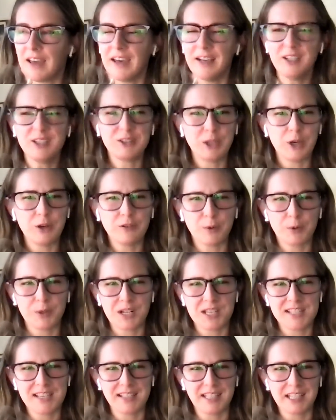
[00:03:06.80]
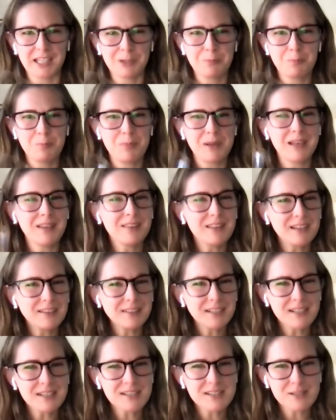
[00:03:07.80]
I don't know if I want to say like
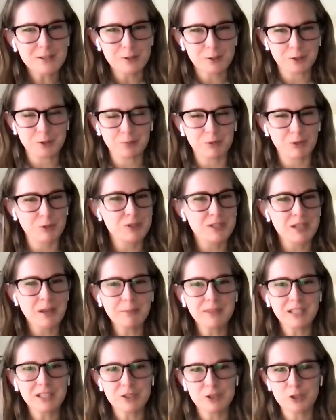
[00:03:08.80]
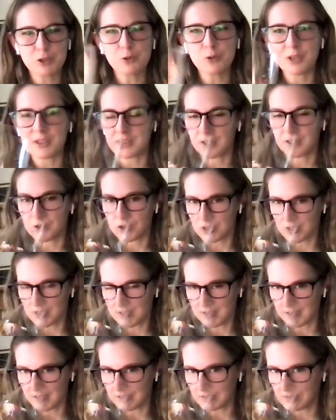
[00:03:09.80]
pithiness, or if there's something to it that's
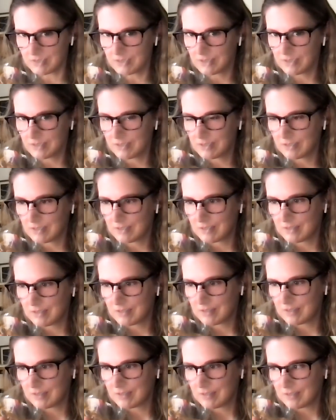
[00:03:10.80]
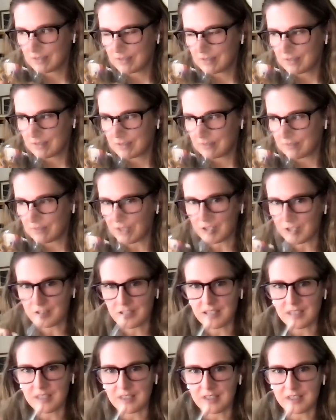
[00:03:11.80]
just like
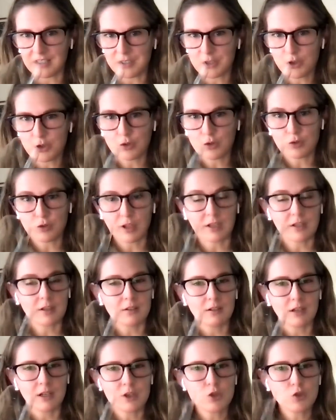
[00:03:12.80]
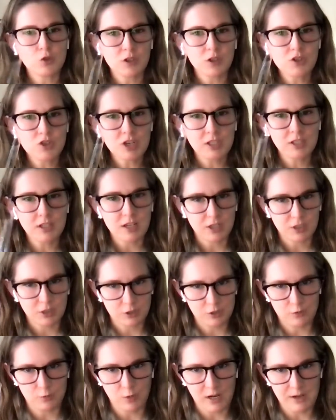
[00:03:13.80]
very like astringent in a
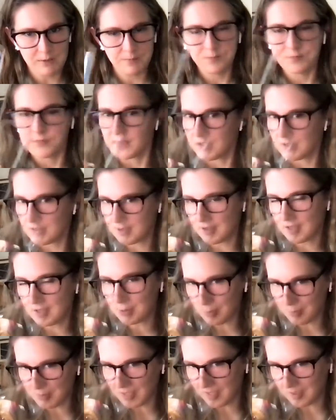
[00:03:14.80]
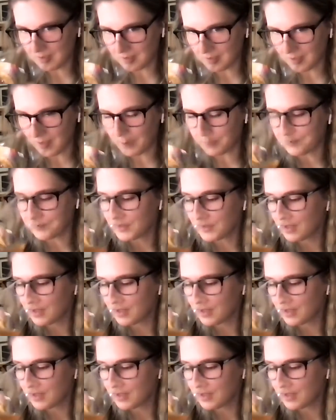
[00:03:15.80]
good way. So that's what I'm getting at the top.